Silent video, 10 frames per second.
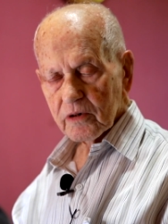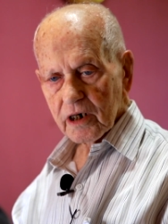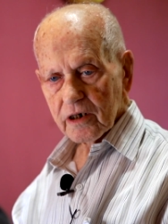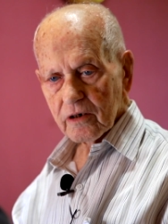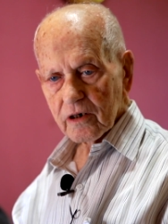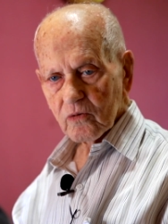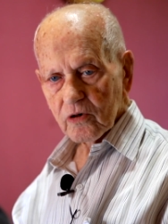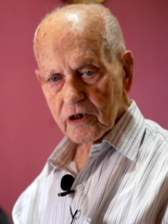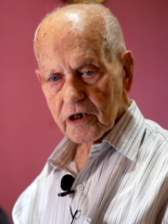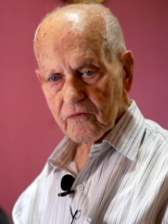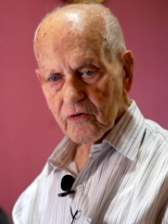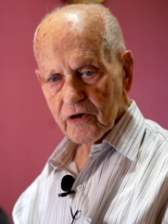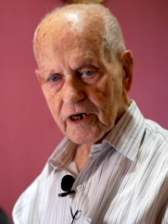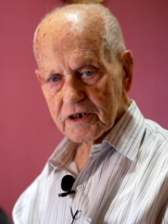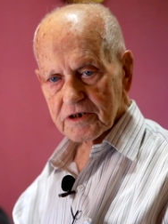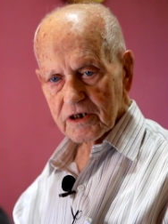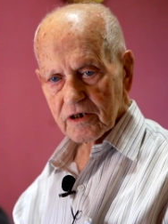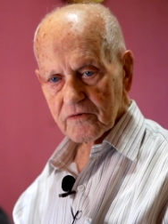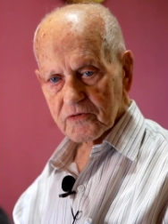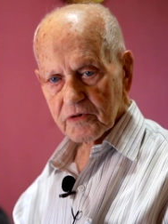we are not working for
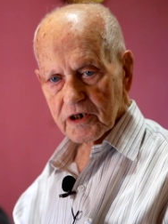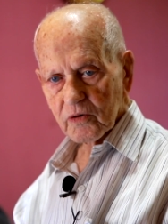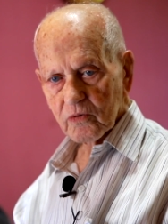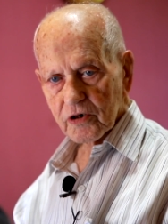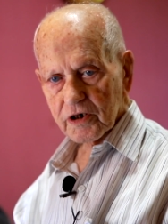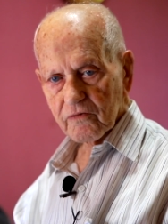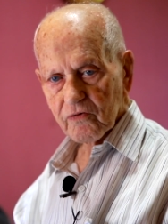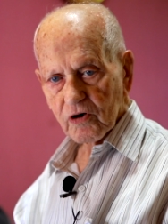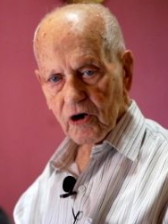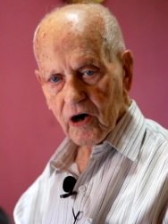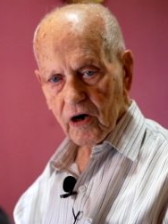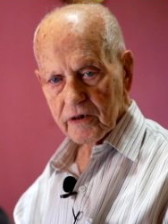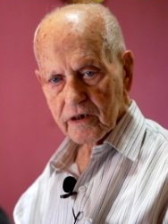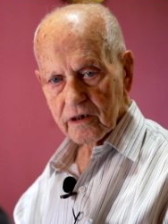ourselves, we are working for God.